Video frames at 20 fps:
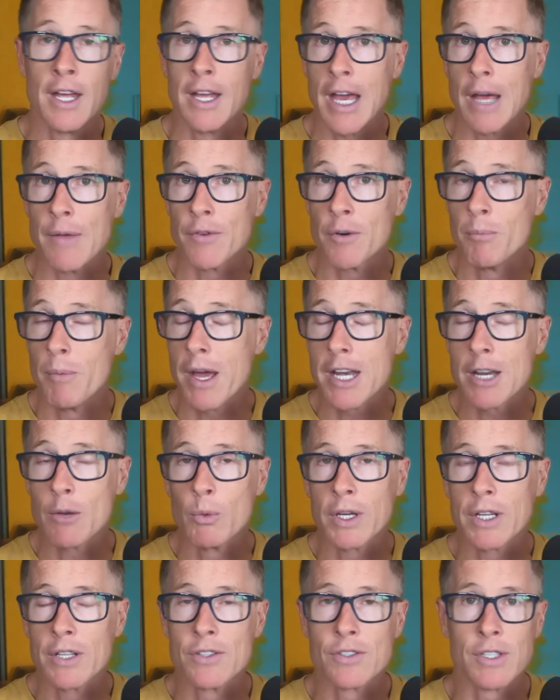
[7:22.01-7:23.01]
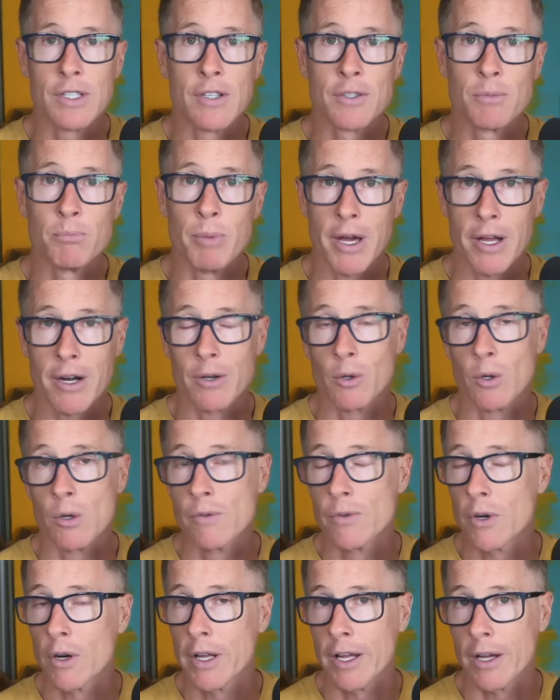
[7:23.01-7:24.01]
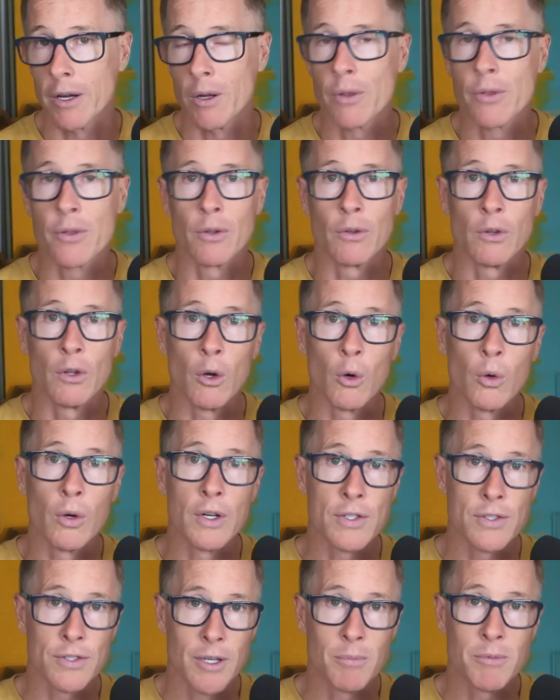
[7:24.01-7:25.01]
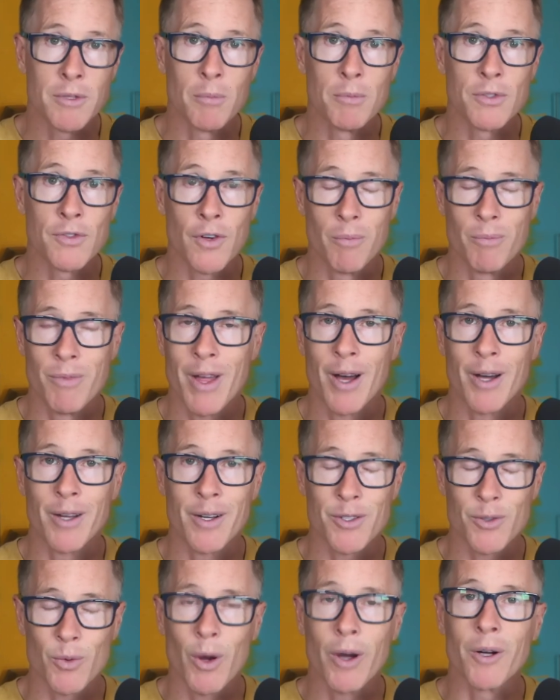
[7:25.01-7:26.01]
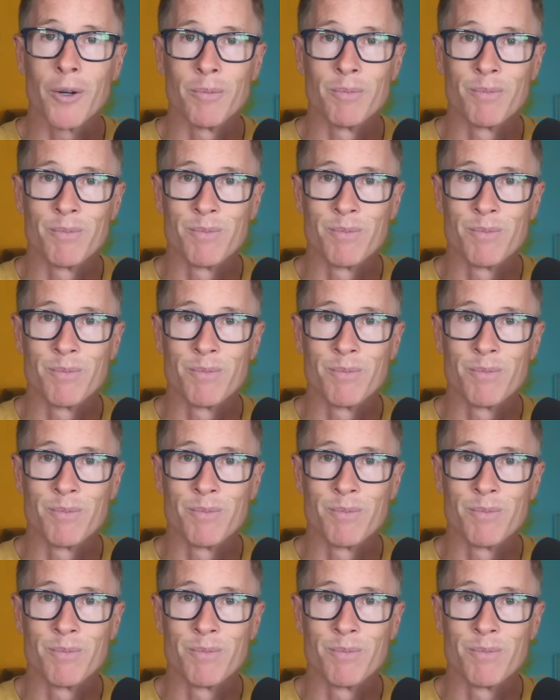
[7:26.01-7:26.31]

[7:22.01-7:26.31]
And for many, we can see just better overall health and lower symptoms from that as well.